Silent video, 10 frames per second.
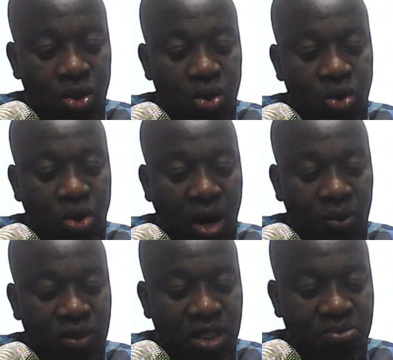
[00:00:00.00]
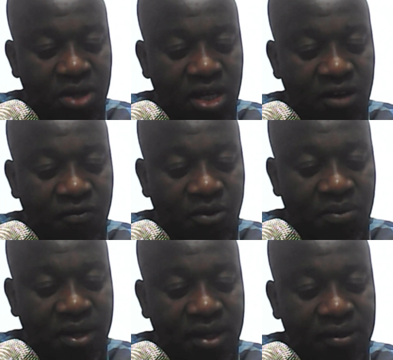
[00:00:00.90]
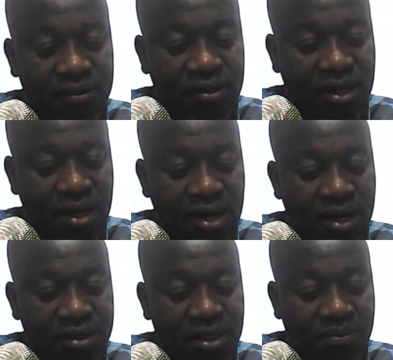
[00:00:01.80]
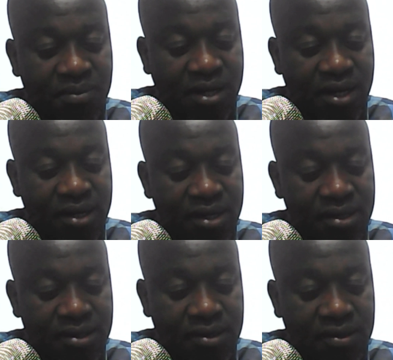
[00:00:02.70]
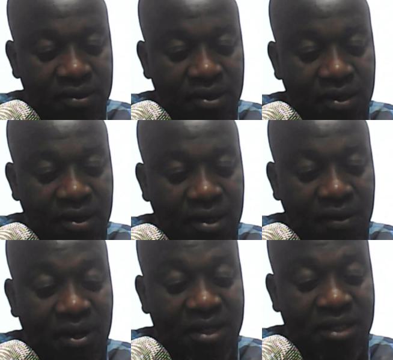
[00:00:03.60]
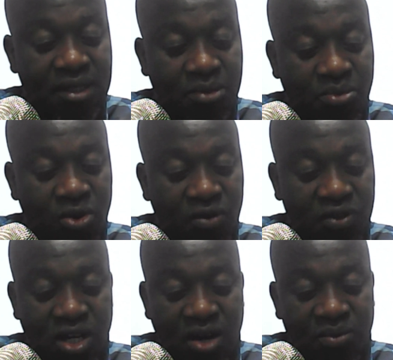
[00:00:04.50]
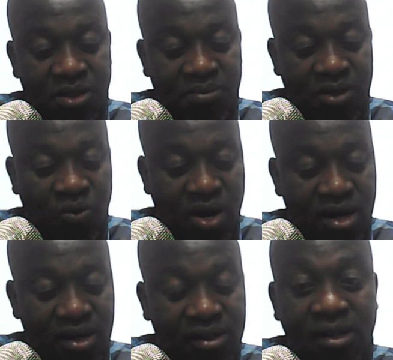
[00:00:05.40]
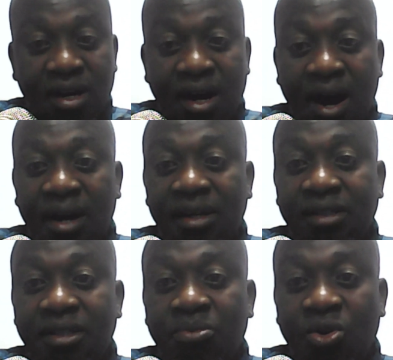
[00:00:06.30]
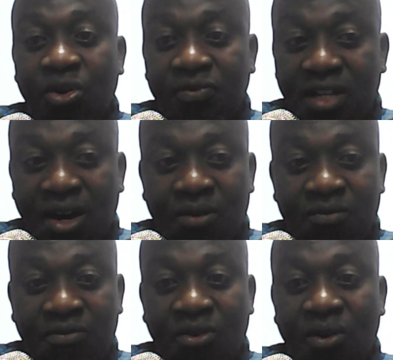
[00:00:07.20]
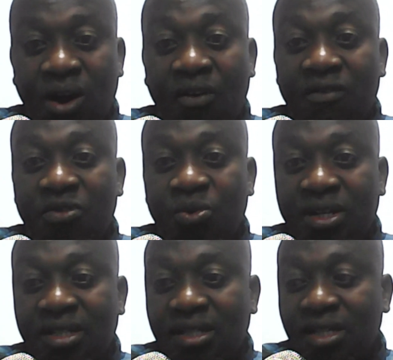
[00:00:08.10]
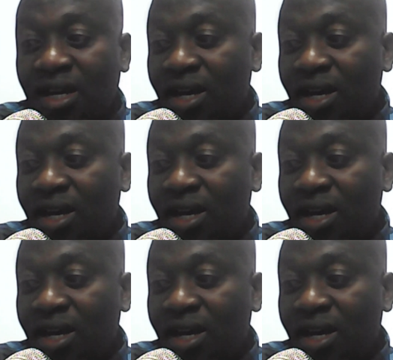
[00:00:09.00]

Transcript: So I will just begin from the chapter headings. That is in the Book of Jerome, chapter 1. And the Book of Jerome, for our viewers,